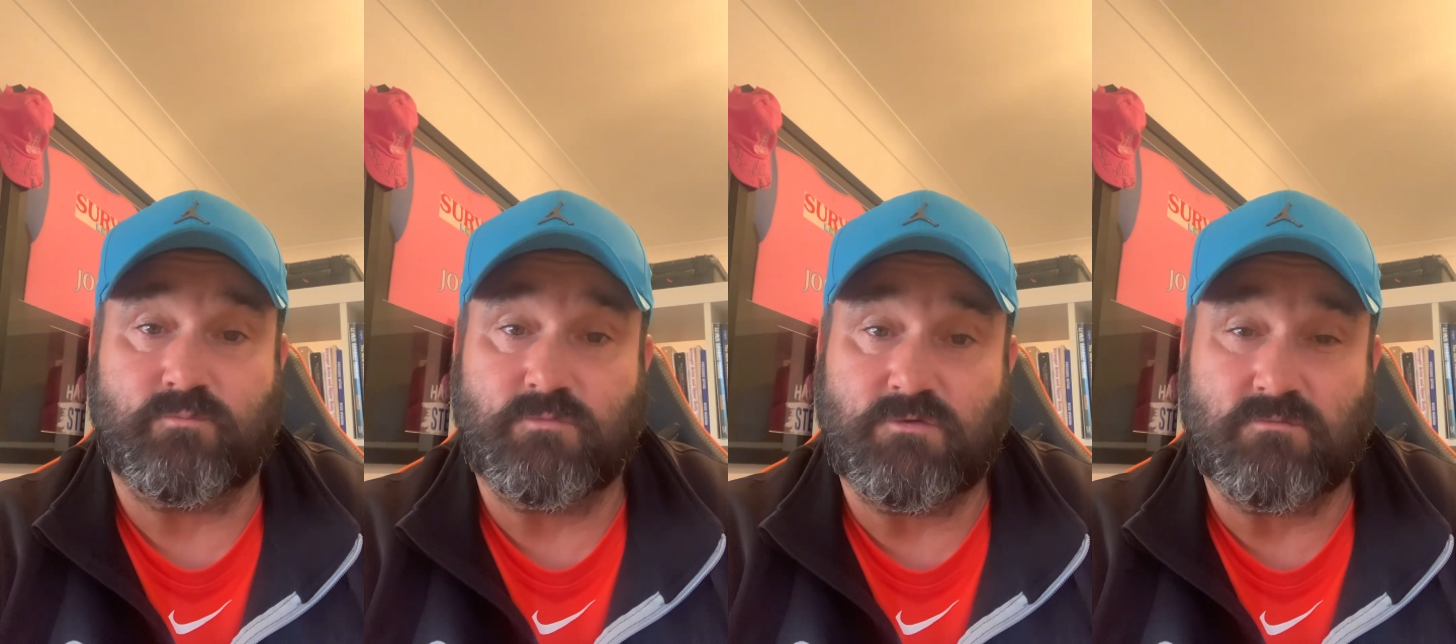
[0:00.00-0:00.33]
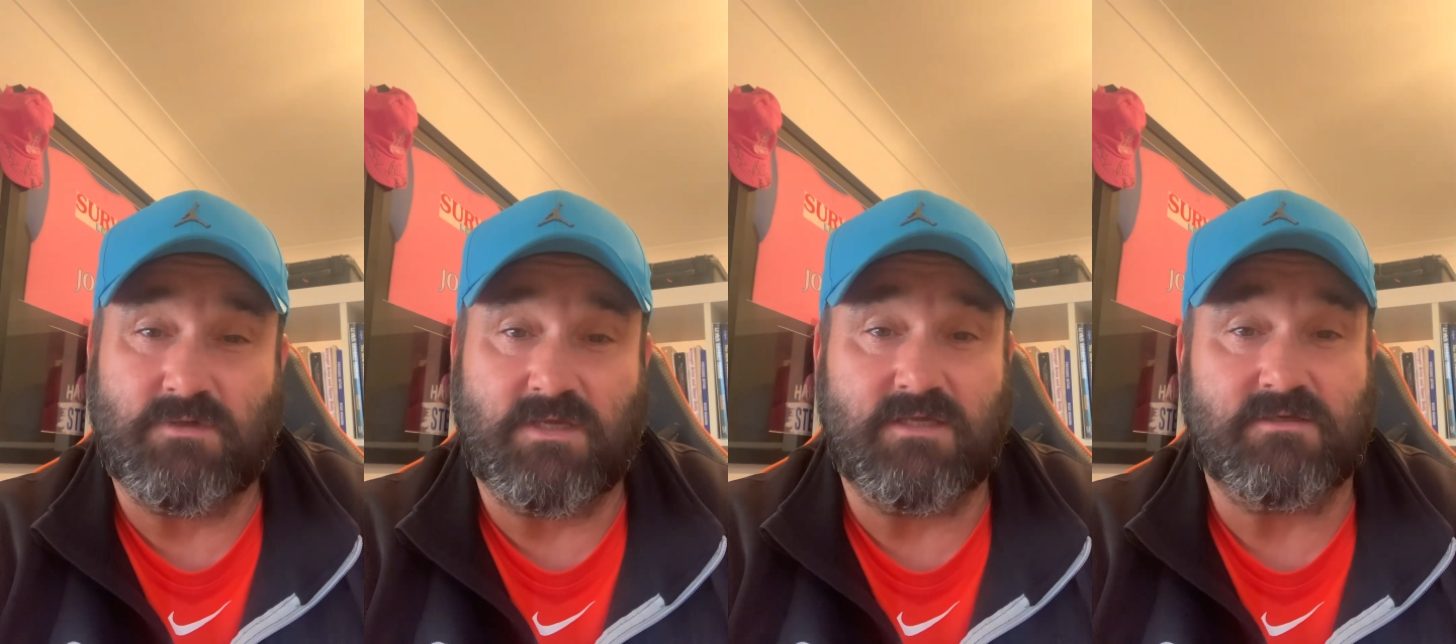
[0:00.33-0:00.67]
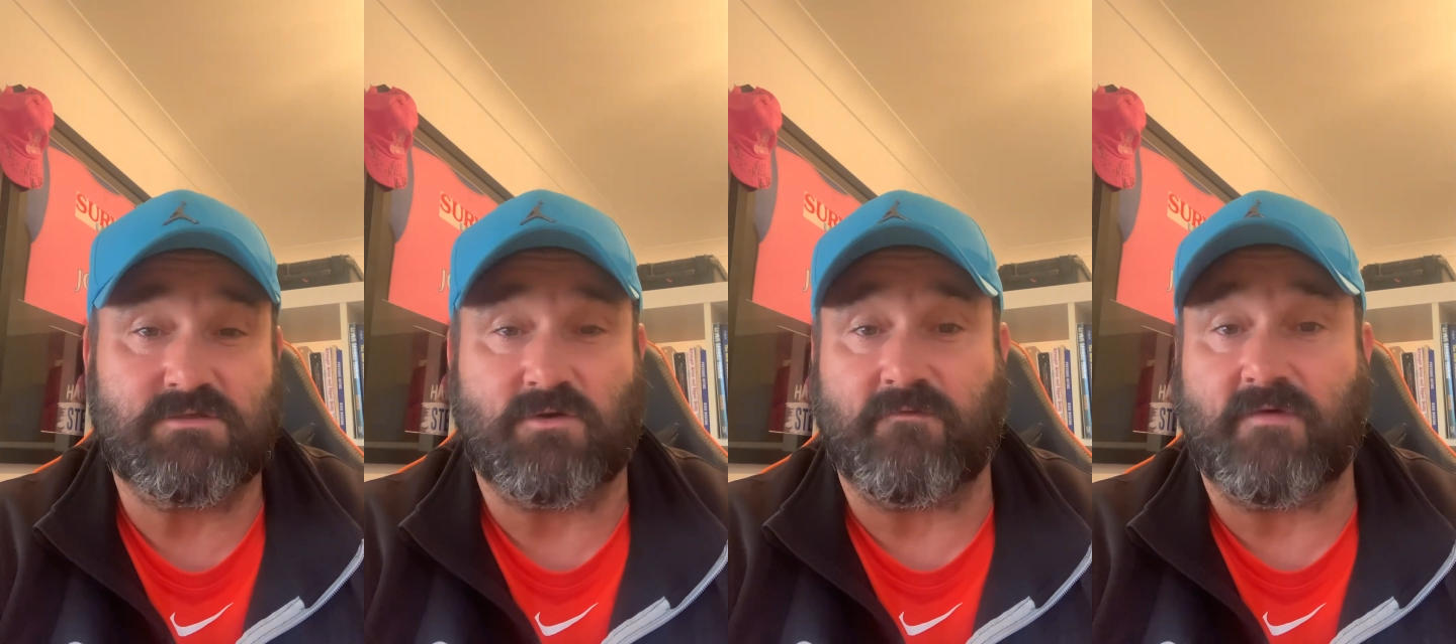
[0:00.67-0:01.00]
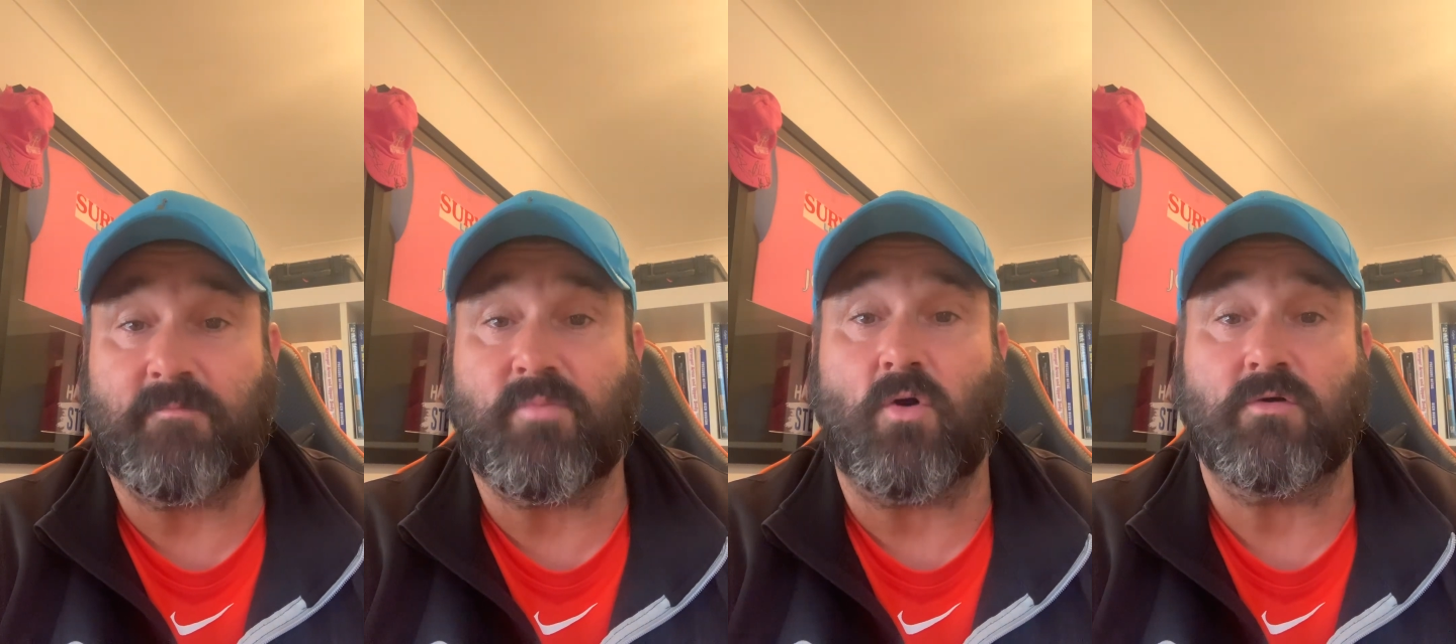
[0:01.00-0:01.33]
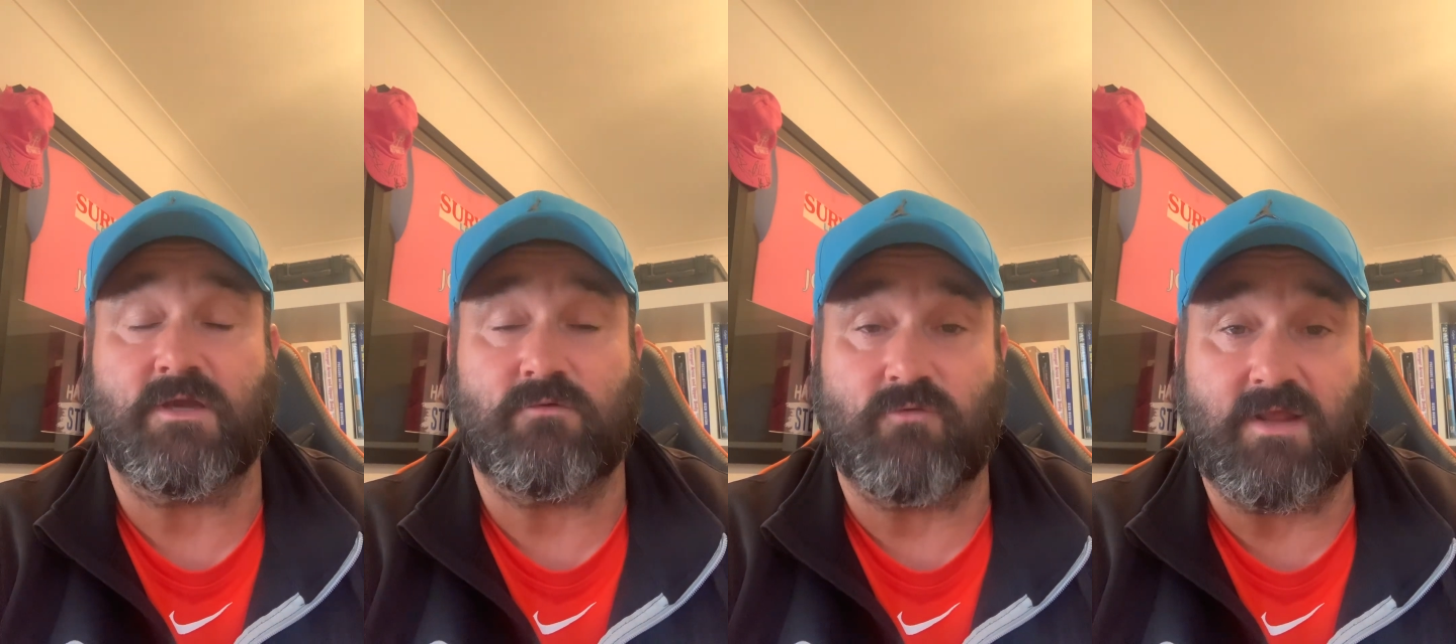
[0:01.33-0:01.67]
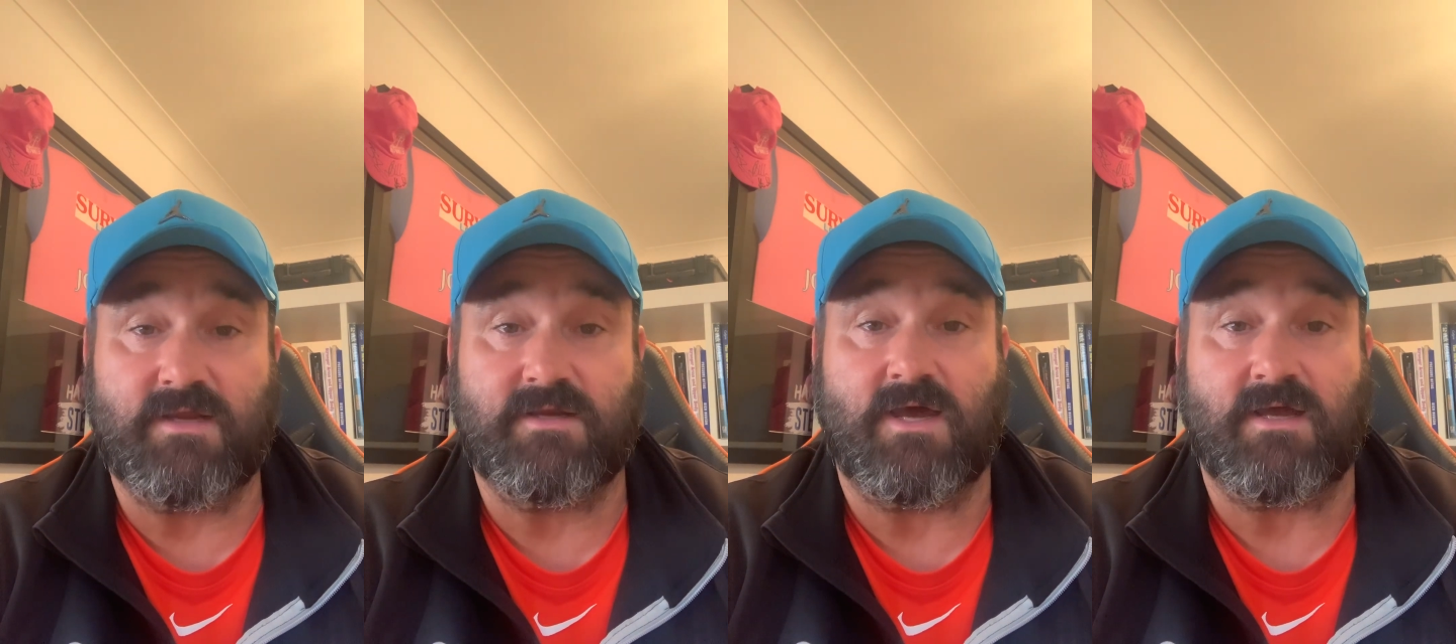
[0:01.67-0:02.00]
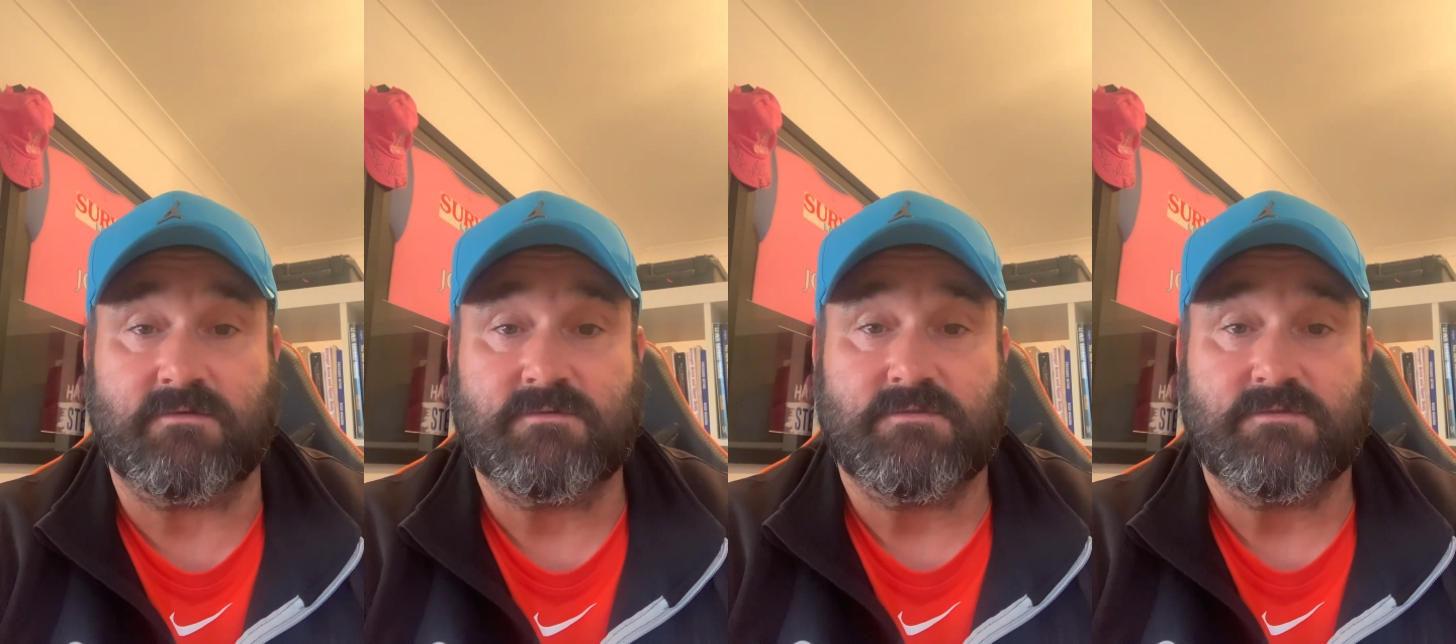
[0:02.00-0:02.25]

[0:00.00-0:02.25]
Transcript: you need sort of a pocket radar